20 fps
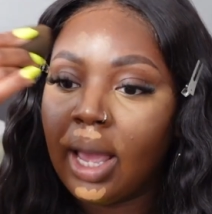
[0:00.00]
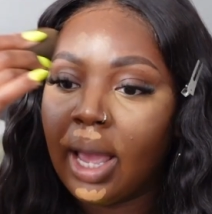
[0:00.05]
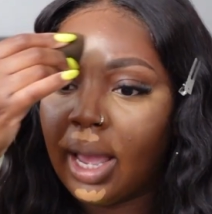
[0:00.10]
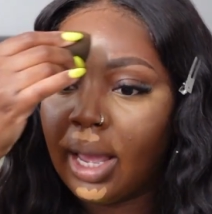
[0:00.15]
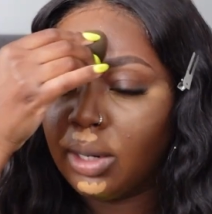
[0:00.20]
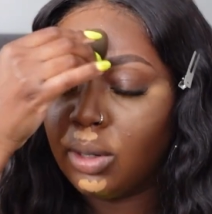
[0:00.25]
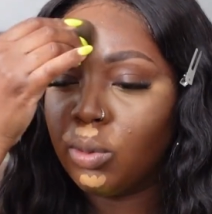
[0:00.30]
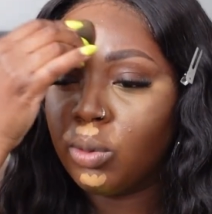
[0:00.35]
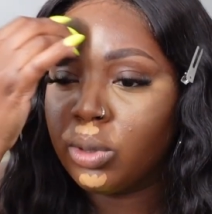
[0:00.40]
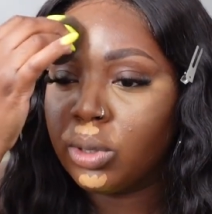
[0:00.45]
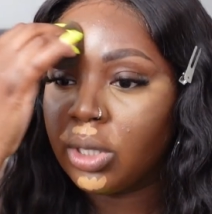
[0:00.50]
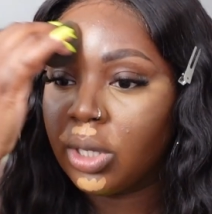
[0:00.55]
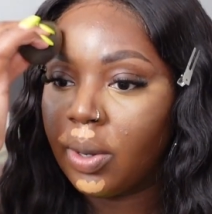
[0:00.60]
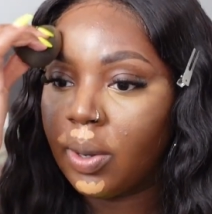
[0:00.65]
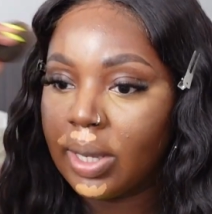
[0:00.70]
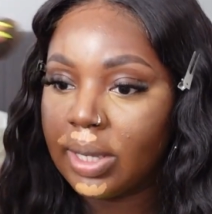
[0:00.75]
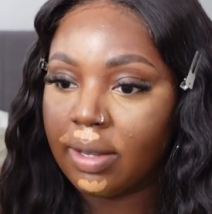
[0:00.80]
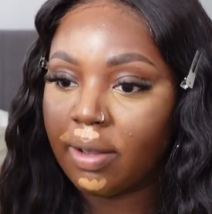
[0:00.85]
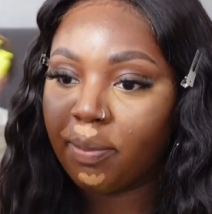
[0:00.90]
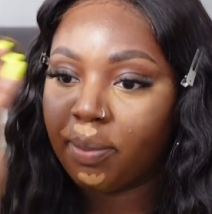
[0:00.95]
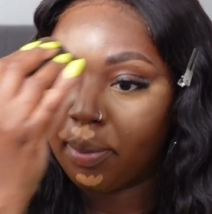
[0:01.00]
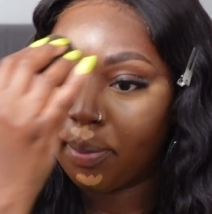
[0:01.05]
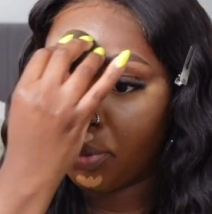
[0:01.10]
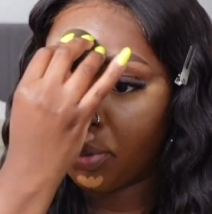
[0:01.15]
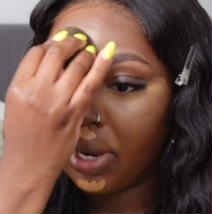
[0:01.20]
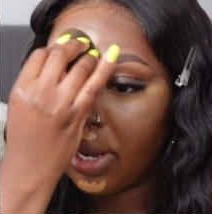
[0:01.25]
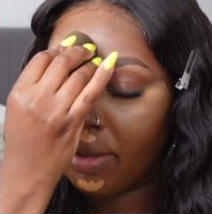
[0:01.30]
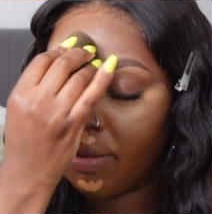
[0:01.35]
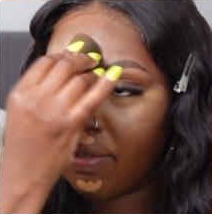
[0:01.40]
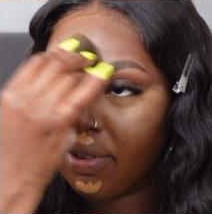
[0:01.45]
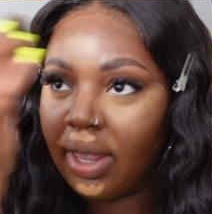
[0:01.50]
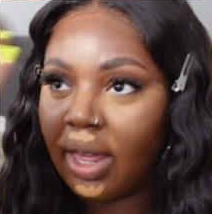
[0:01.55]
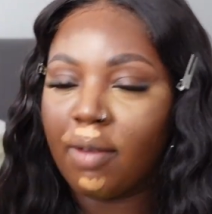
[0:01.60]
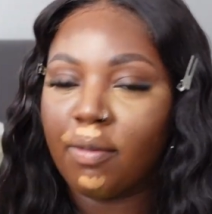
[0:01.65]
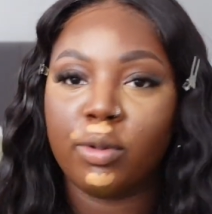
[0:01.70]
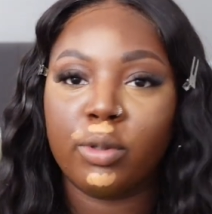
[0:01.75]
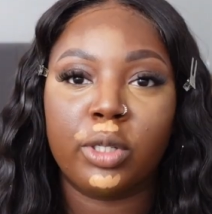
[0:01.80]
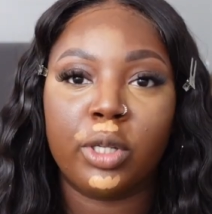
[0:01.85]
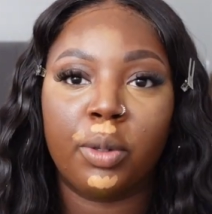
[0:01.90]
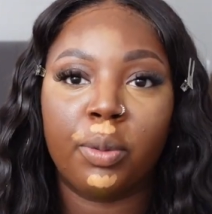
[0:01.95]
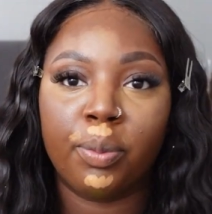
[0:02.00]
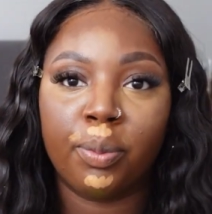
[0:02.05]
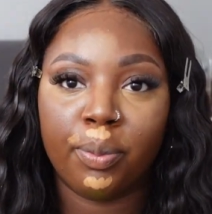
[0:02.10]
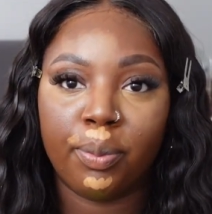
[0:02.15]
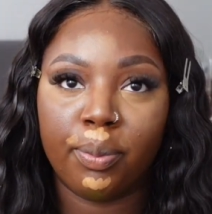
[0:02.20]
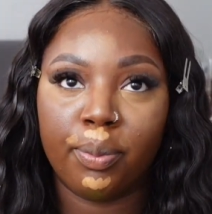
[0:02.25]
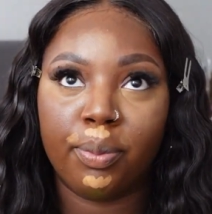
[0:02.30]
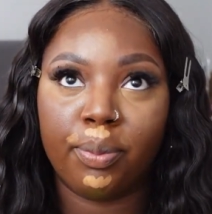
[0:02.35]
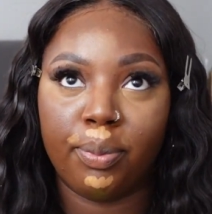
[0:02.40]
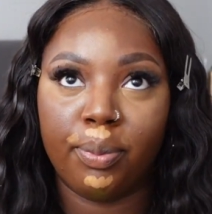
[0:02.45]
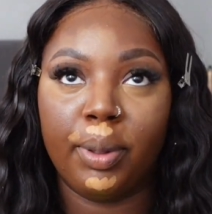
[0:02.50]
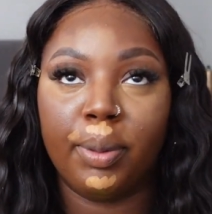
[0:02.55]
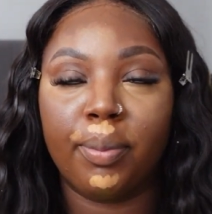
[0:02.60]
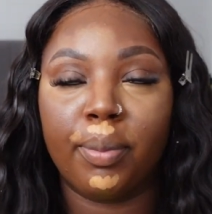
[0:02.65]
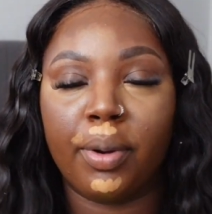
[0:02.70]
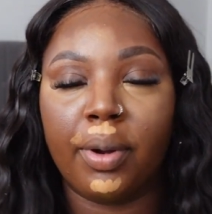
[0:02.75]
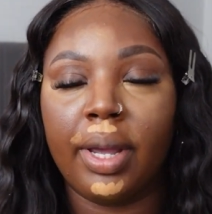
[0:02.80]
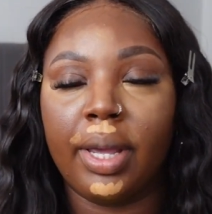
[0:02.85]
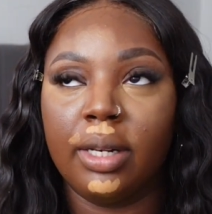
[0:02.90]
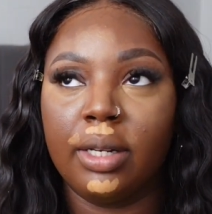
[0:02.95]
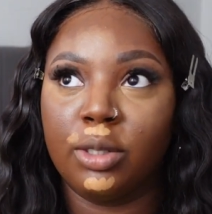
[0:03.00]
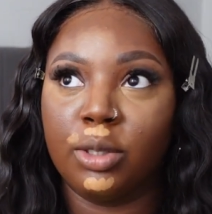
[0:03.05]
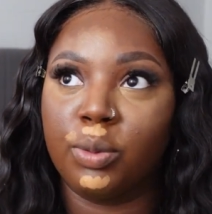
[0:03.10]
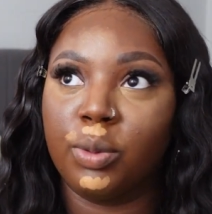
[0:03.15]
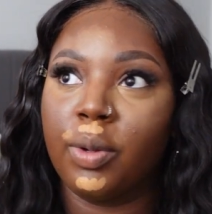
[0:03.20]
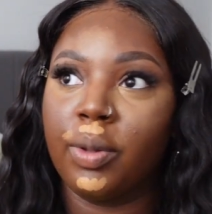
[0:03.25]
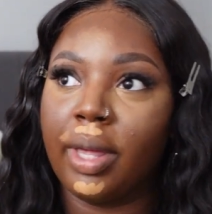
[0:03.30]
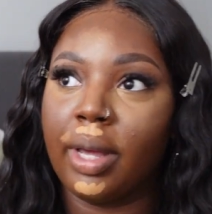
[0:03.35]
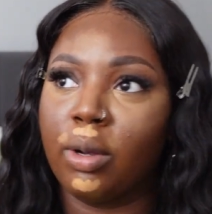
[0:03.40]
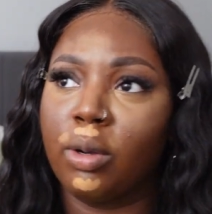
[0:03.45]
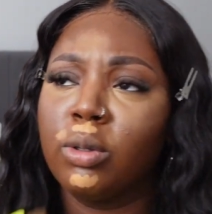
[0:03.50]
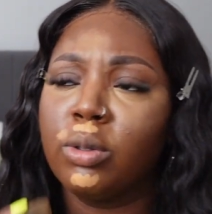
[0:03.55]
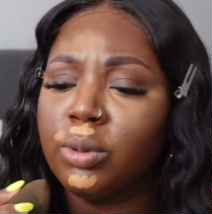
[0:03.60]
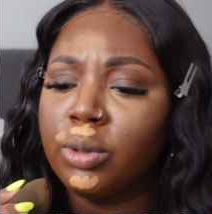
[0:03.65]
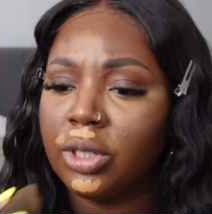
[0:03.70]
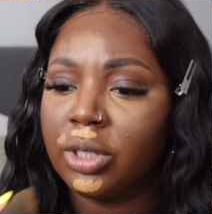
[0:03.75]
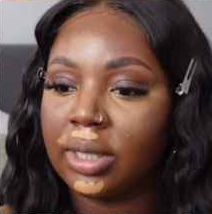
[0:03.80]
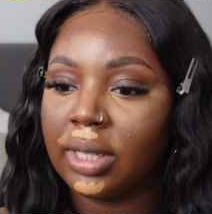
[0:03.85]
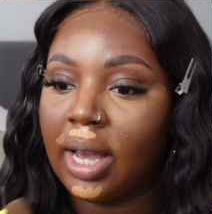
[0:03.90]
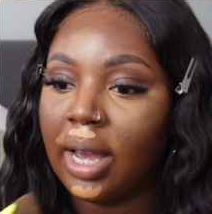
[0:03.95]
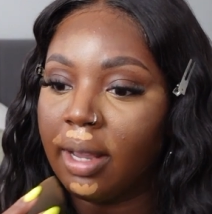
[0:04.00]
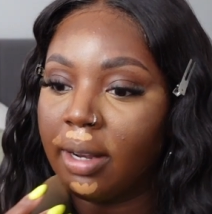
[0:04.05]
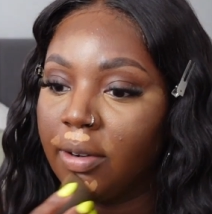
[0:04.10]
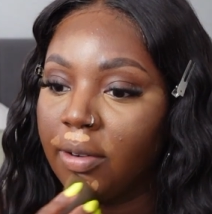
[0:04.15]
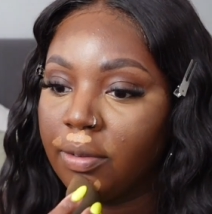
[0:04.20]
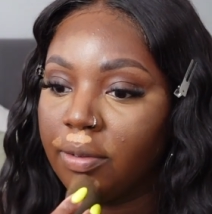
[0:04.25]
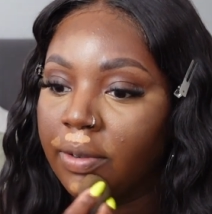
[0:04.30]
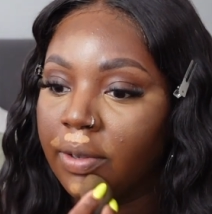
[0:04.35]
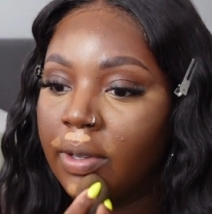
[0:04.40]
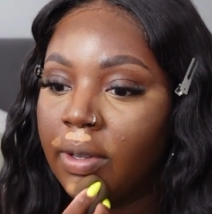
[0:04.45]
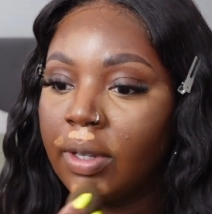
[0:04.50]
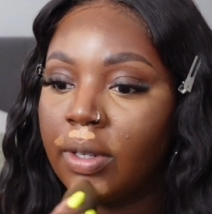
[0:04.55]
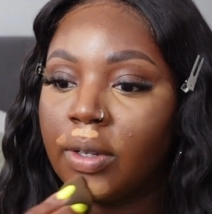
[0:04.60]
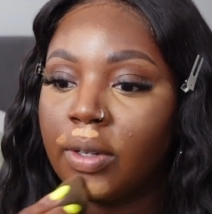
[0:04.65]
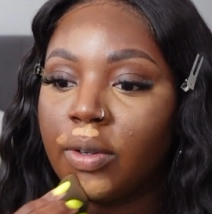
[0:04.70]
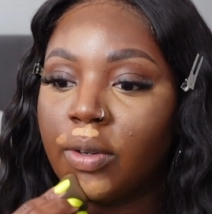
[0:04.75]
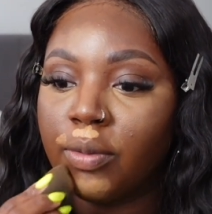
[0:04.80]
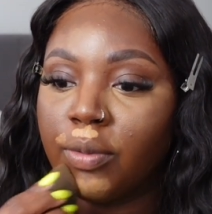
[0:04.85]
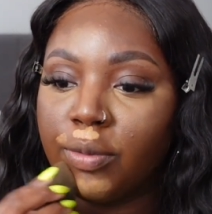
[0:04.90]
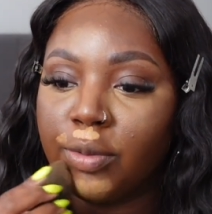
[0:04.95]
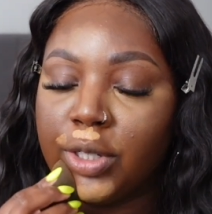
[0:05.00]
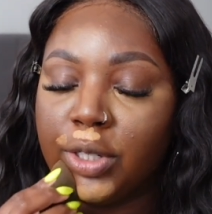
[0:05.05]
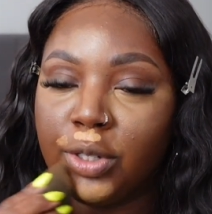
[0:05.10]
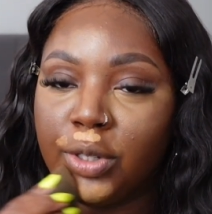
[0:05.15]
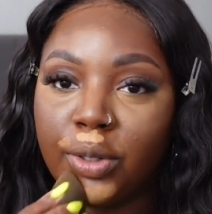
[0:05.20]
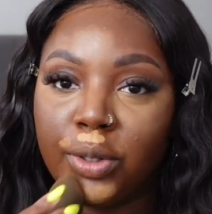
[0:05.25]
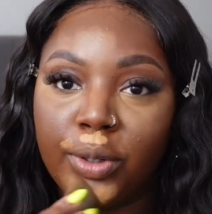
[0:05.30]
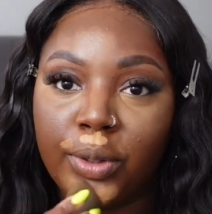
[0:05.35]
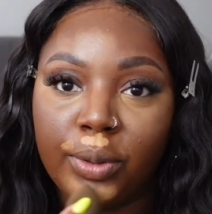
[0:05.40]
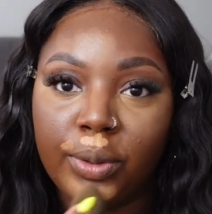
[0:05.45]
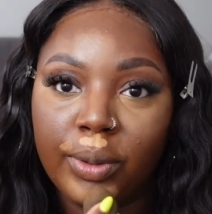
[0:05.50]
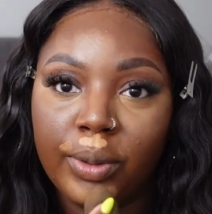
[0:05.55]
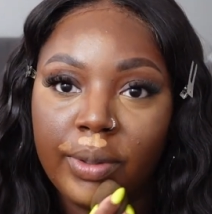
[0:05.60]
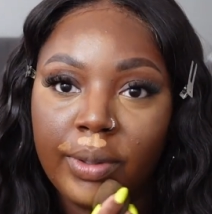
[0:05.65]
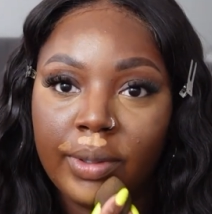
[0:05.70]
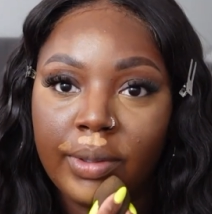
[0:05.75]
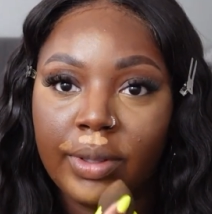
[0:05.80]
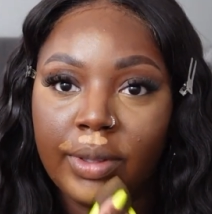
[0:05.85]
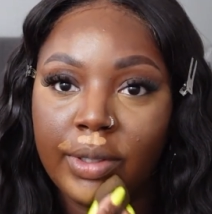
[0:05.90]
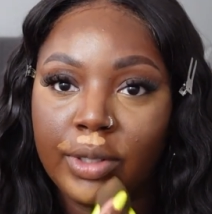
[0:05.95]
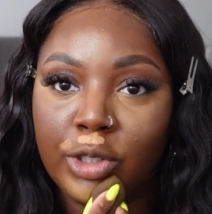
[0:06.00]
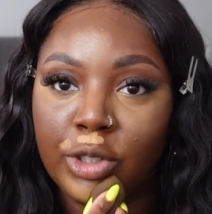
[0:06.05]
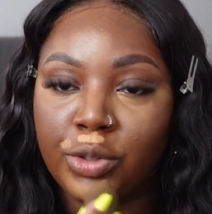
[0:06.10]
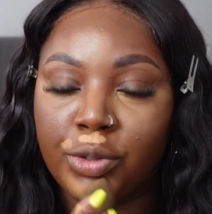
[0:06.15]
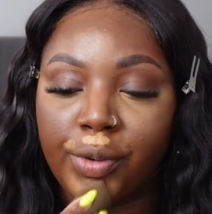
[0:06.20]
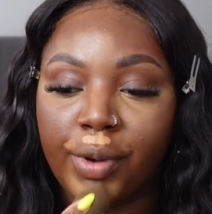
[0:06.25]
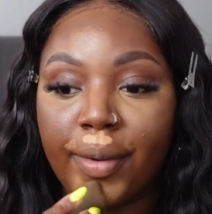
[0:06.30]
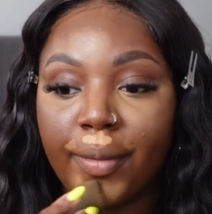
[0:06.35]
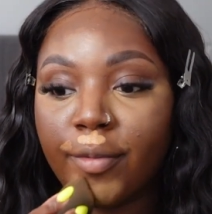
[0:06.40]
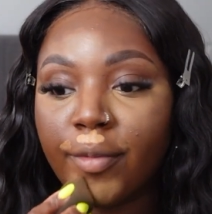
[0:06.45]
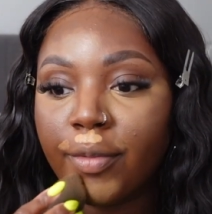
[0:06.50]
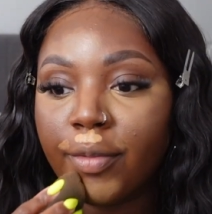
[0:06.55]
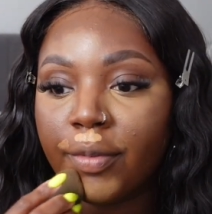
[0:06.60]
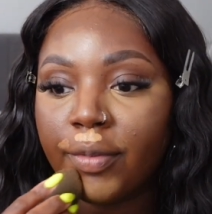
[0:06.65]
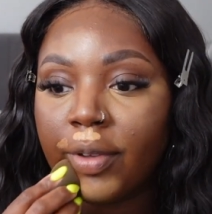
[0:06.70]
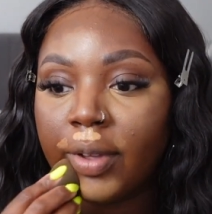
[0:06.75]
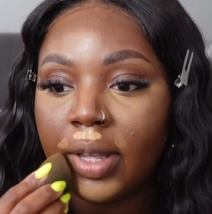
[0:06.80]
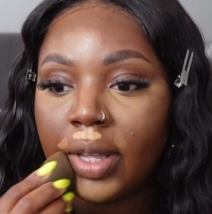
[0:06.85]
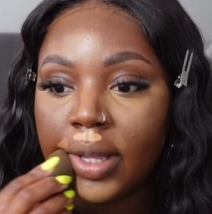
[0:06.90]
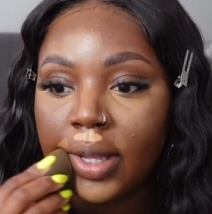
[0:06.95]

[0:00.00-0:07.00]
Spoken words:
And also, as I've been praying for that, I've also been praying as well that God will just kind of renew the strength